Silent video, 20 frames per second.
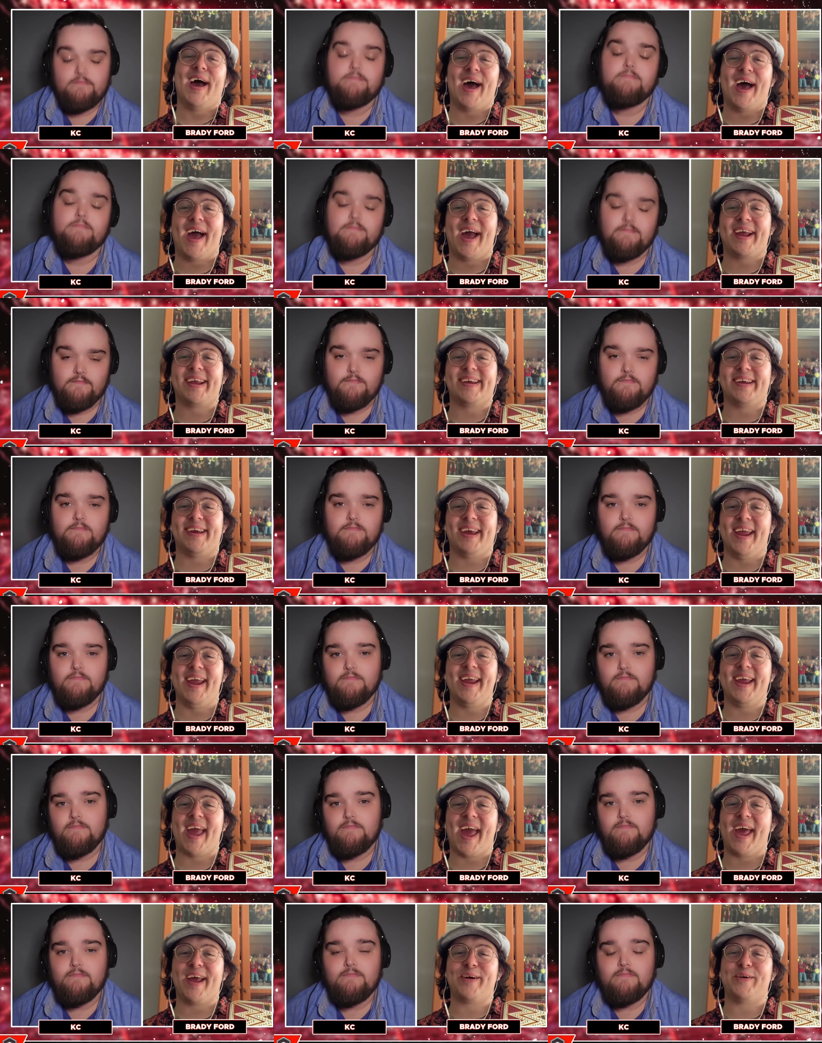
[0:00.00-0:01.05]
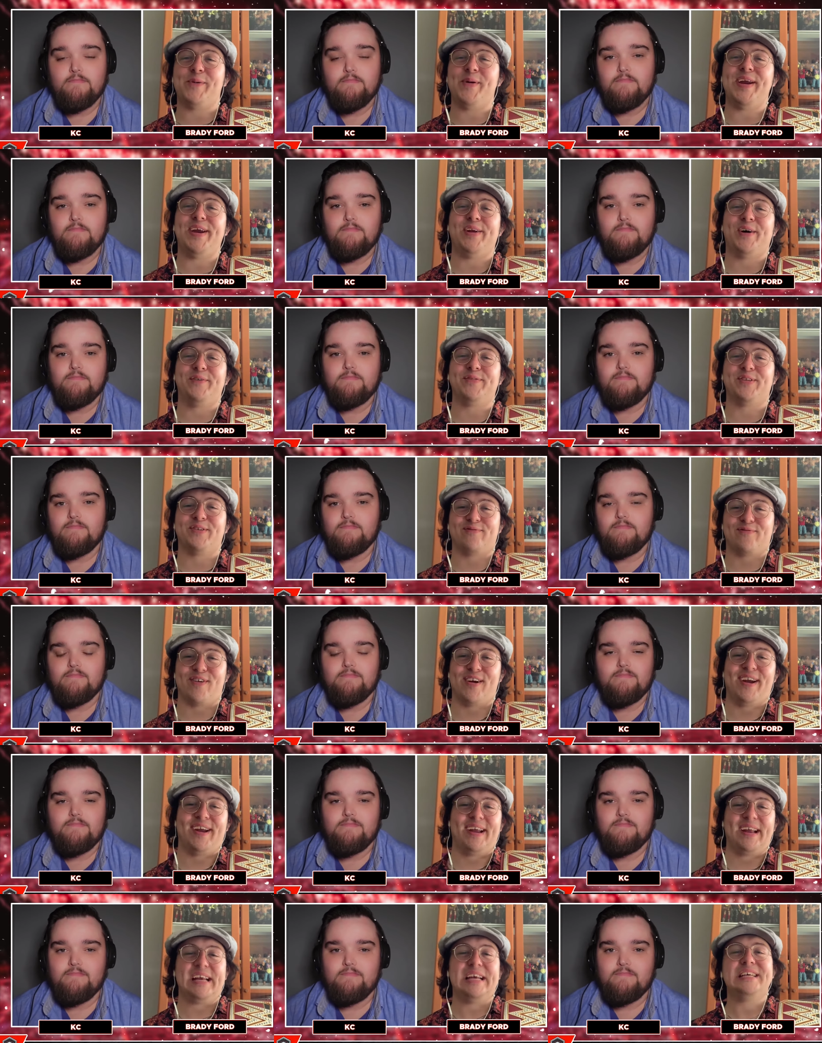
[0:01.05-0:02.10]
Speaker 1: at King and Queen of the
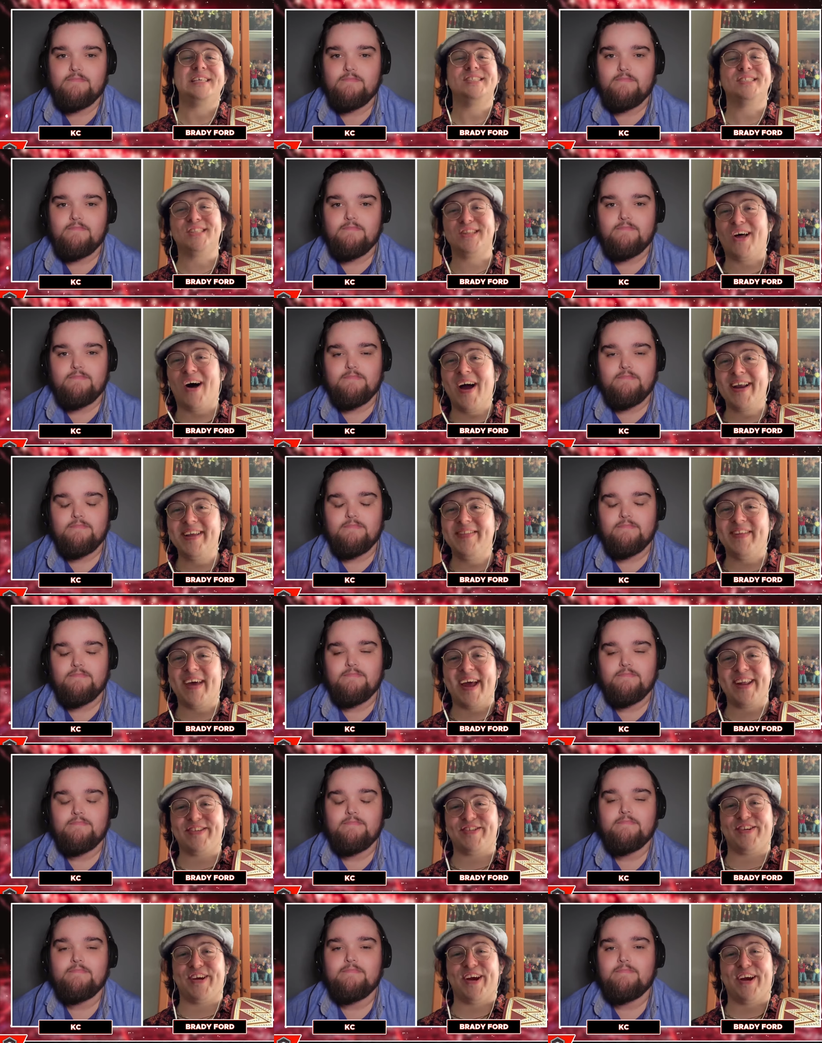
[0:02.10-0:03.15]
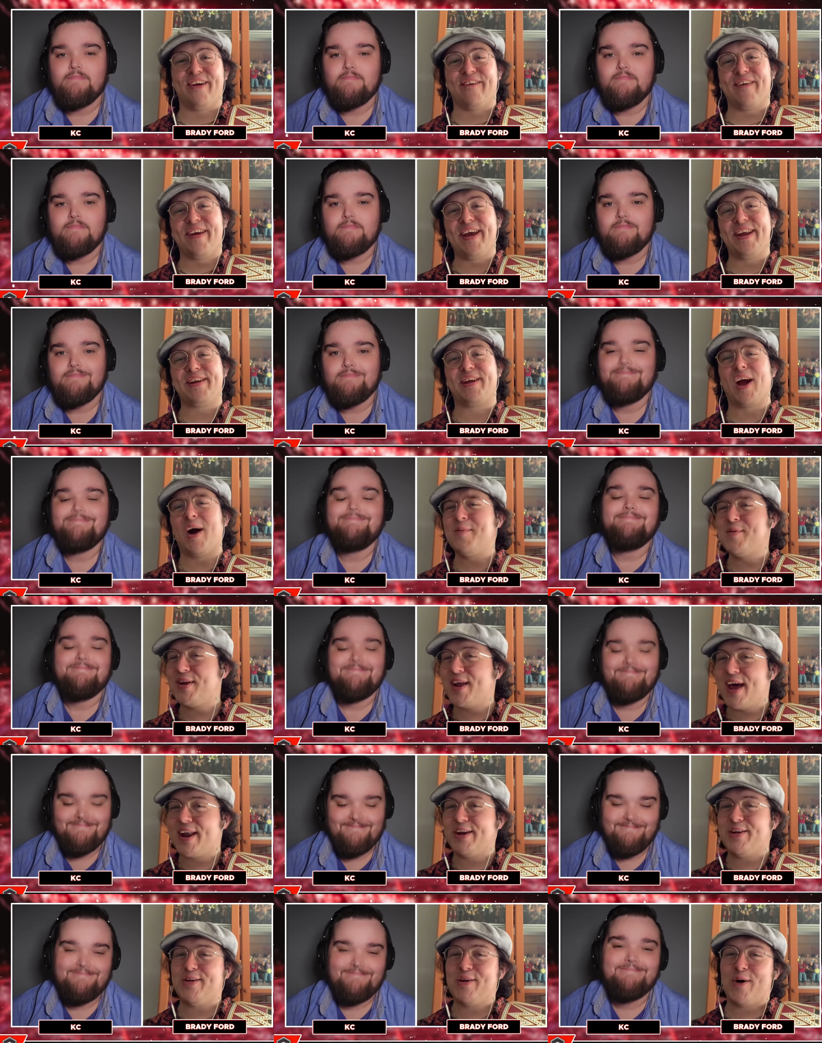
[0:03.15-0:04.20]
Ring. Sliding that chair in, coming
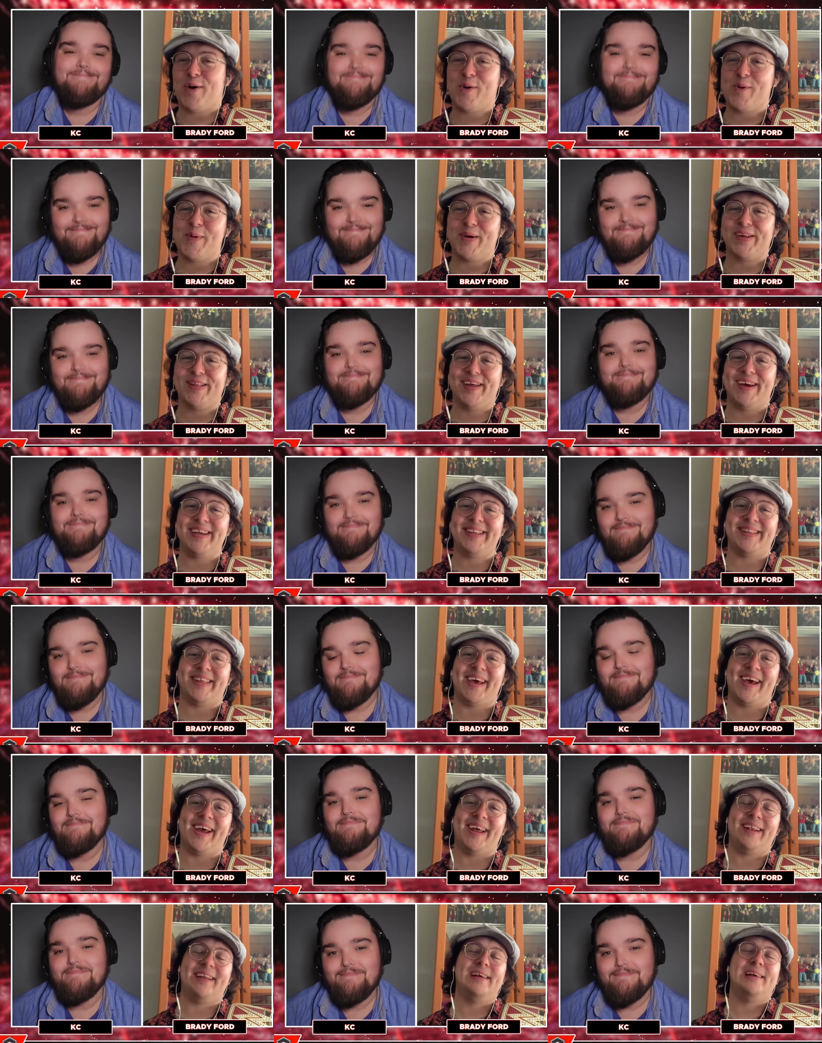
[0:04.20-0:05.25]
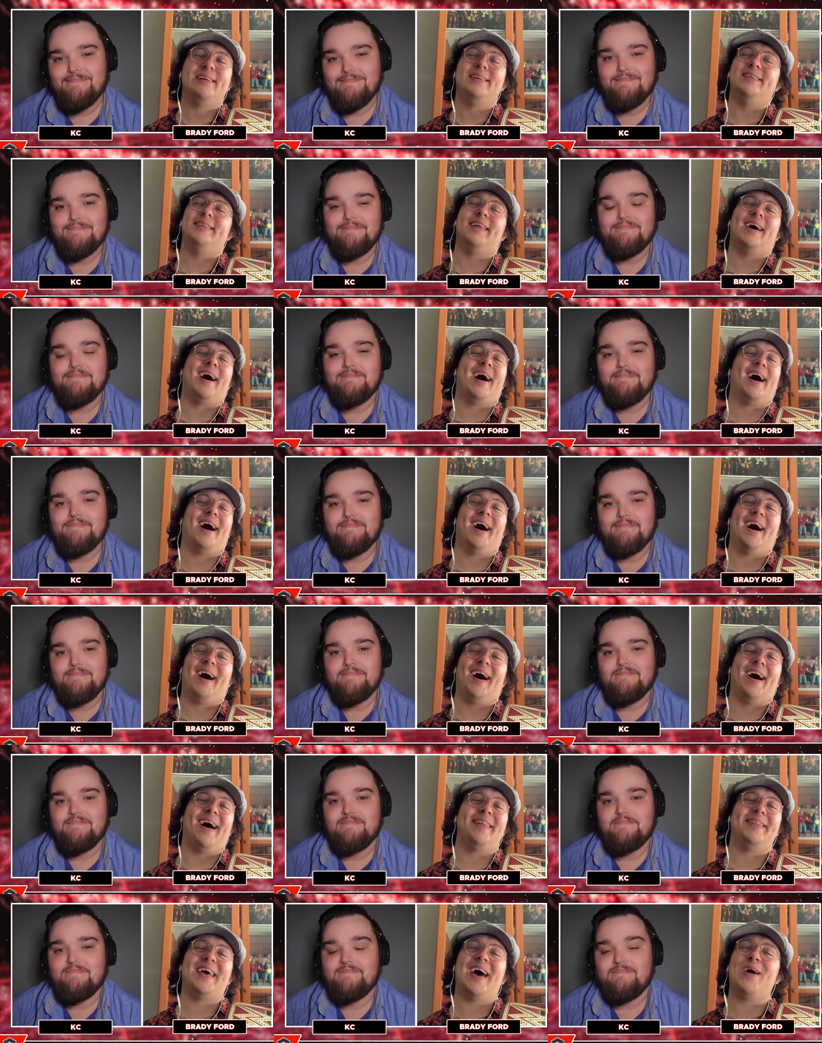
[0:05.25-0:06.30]
out of nowhere like that,
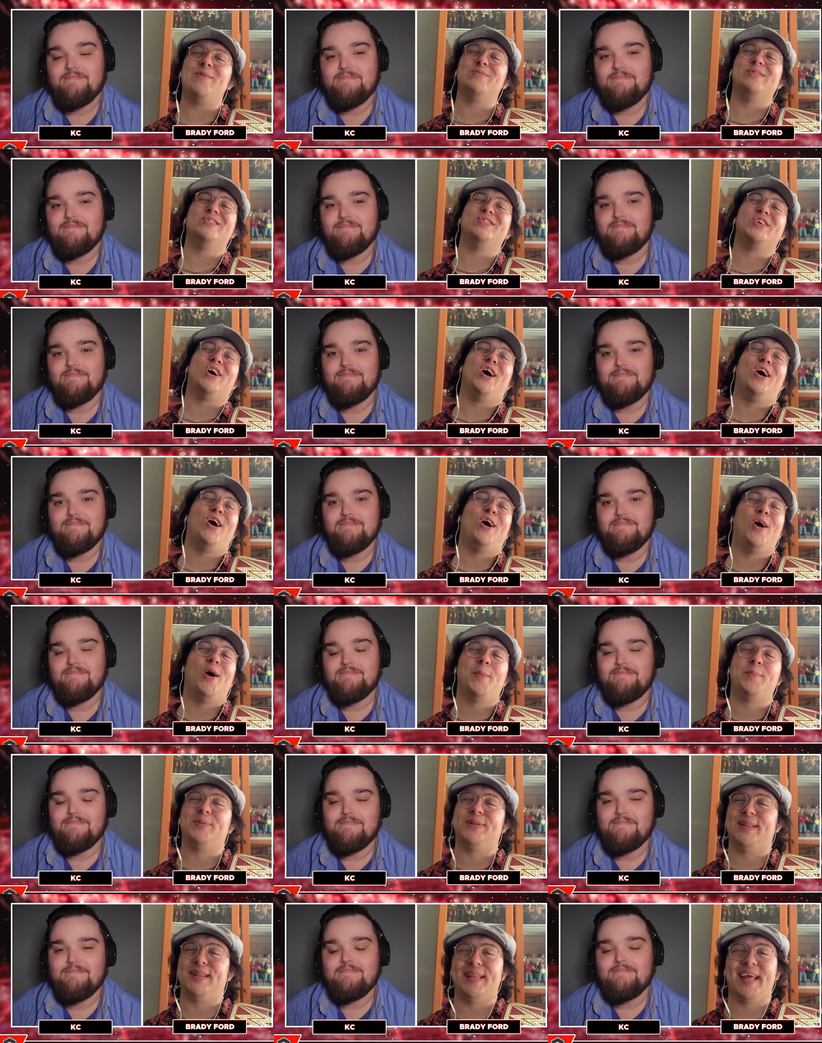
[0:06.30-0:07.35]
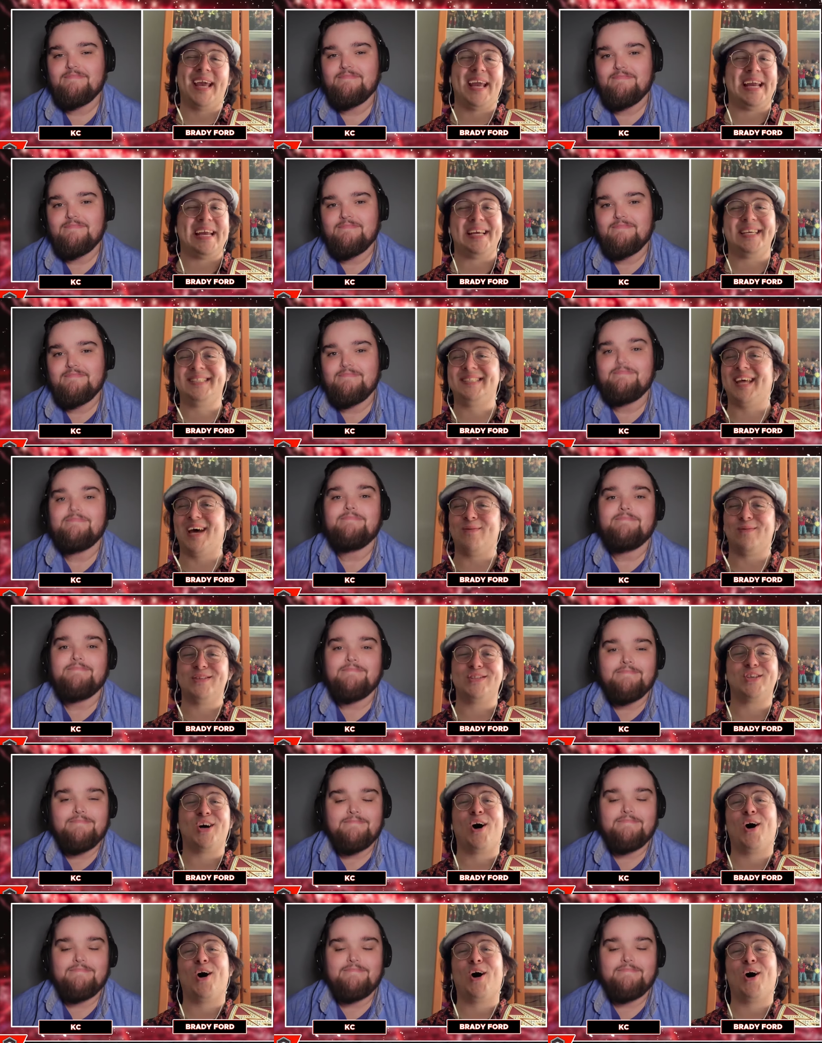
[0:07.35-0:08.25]
nah, that was all placed, that was